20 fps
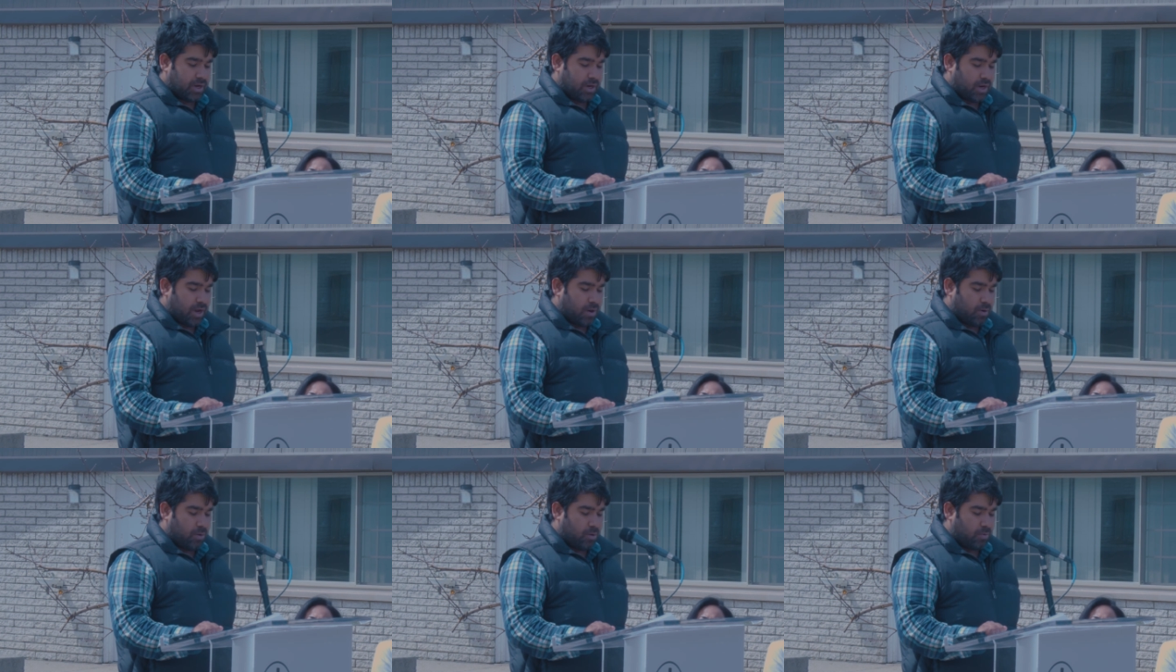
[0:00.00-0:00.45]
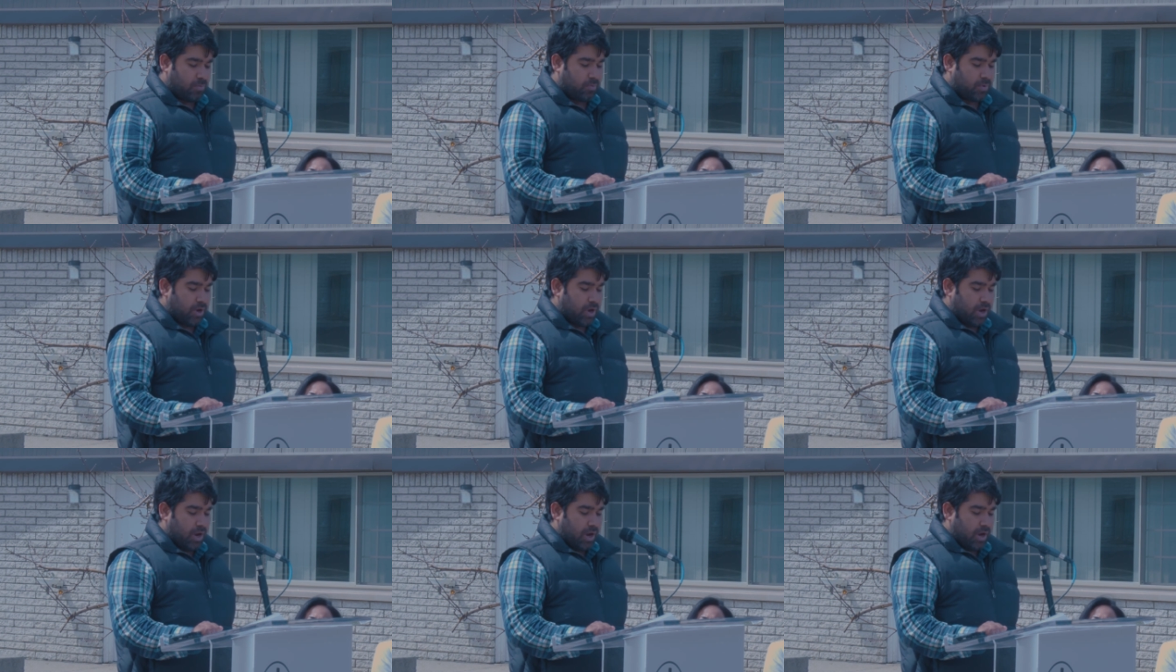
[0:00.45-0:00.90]
and I hope
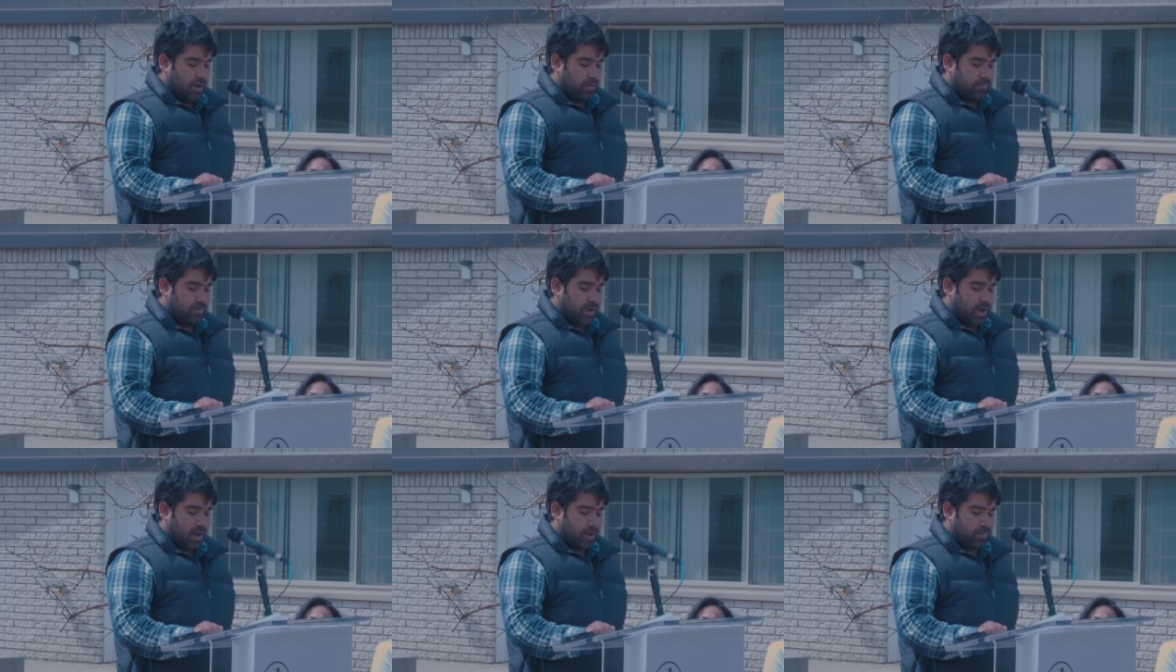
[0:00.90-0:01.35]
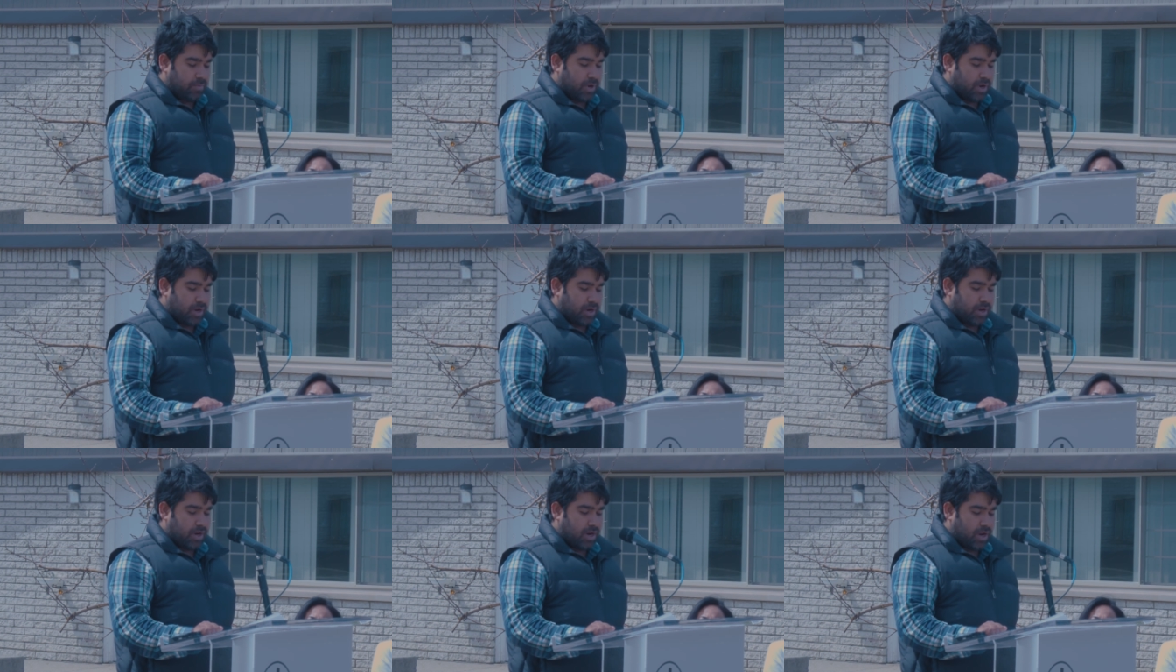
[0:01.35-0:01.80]
every
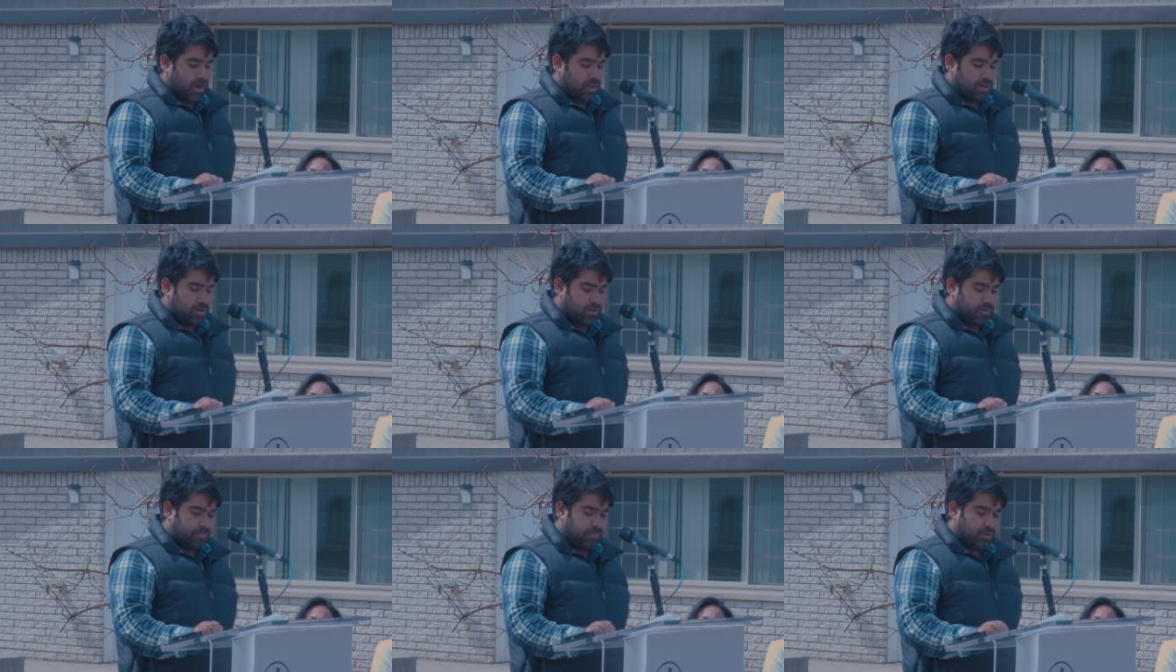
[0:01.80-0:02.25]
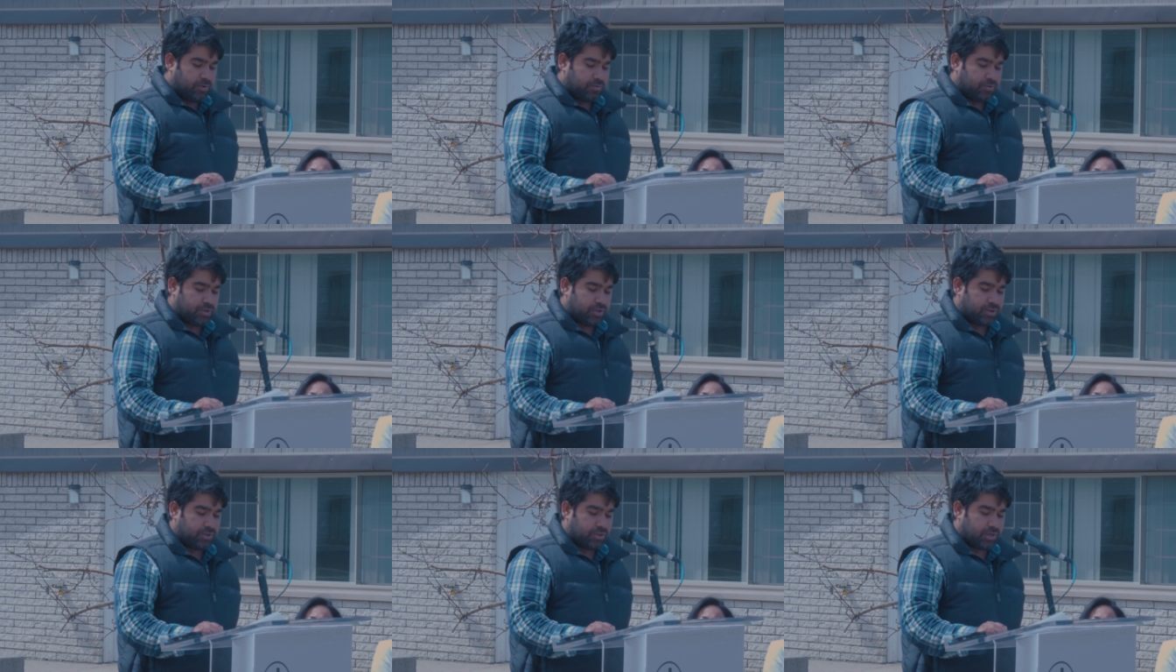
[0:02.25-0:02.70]
Afghan and other
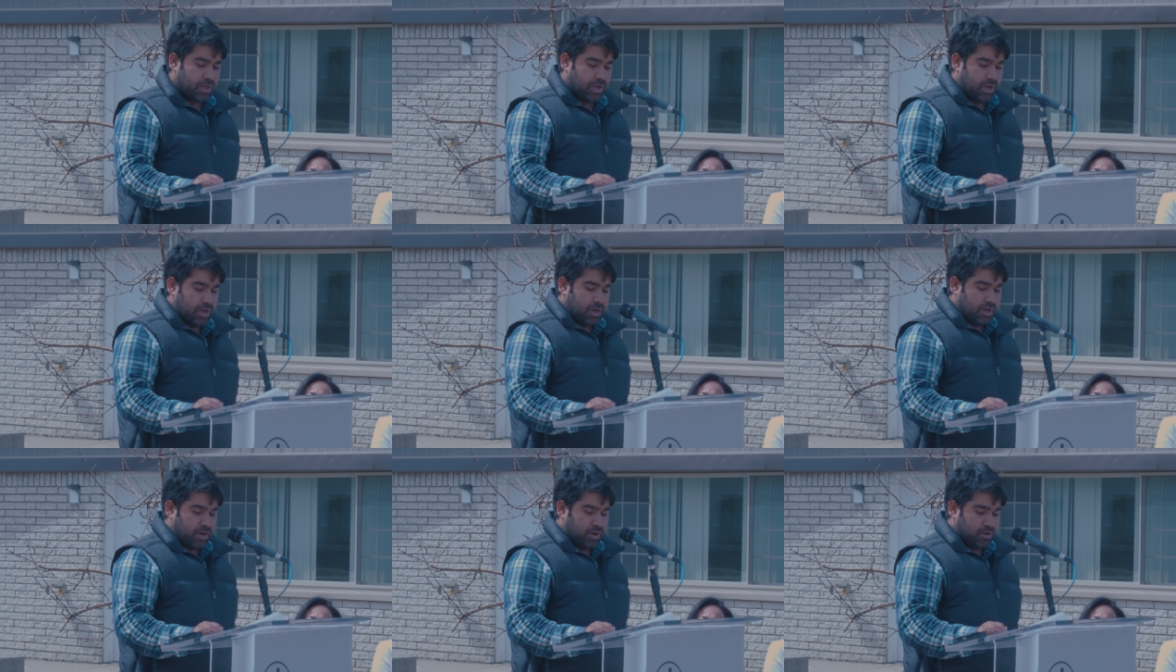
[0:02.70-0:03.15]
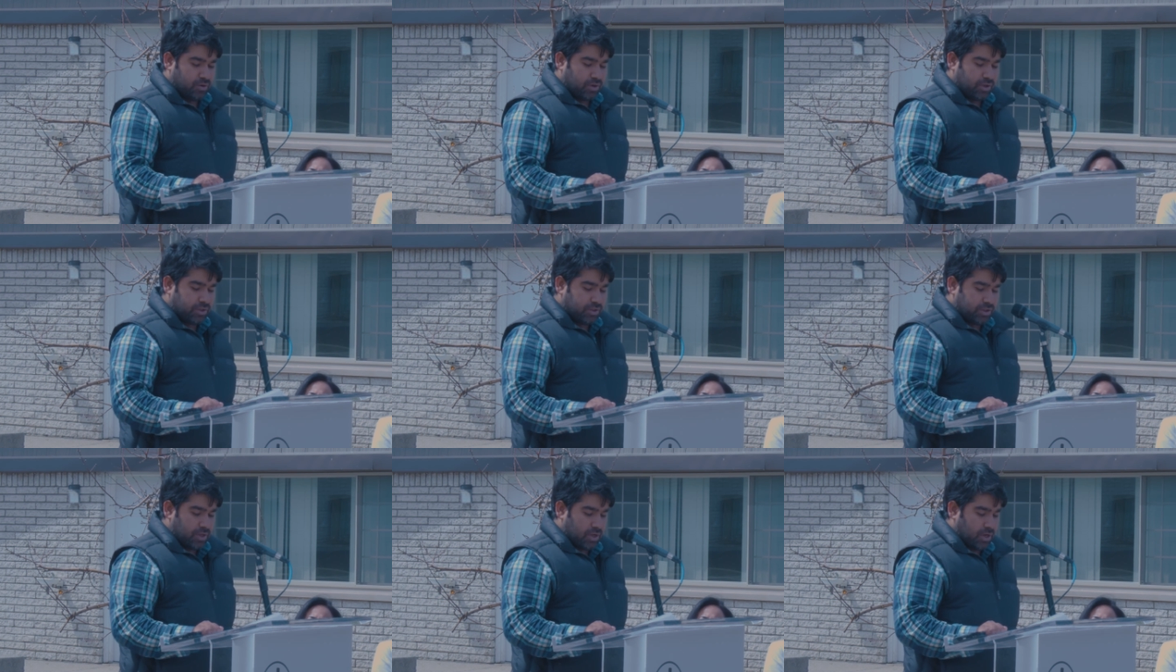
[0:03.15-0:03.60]
refugees can
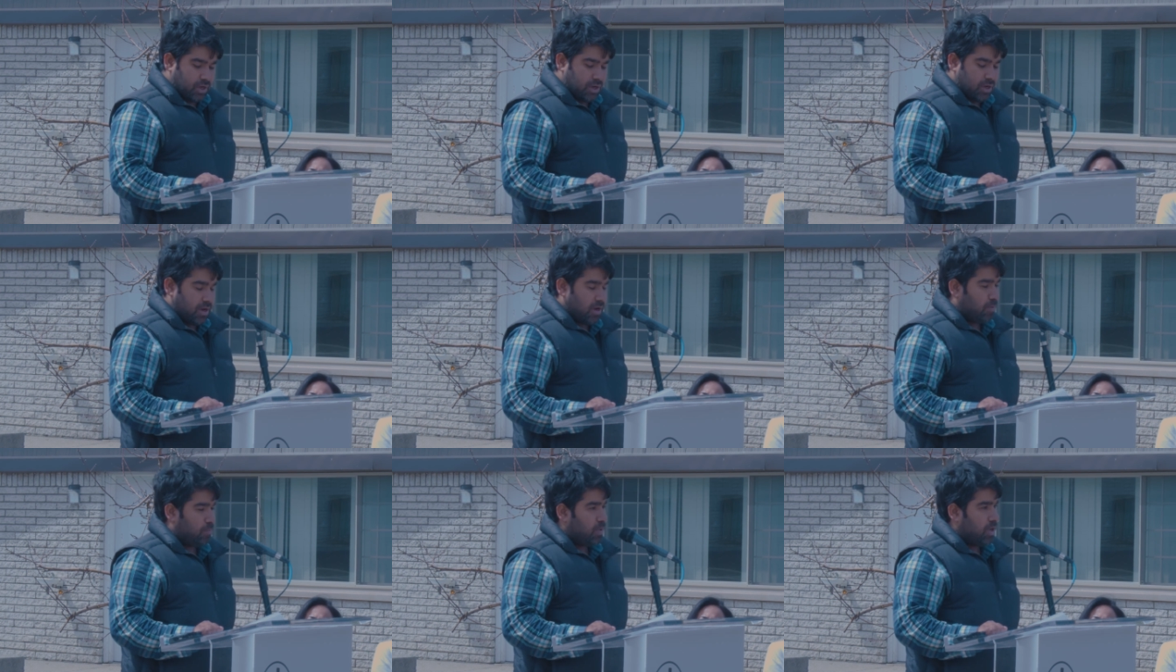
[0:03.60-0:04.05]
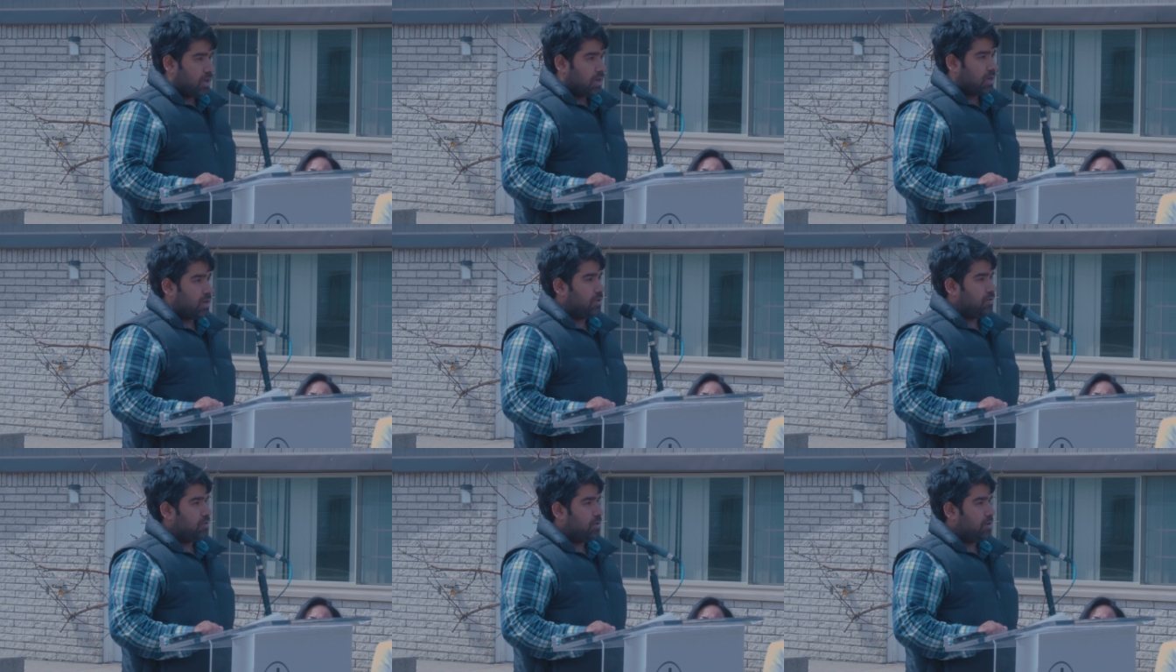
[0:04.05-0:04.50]
reach the American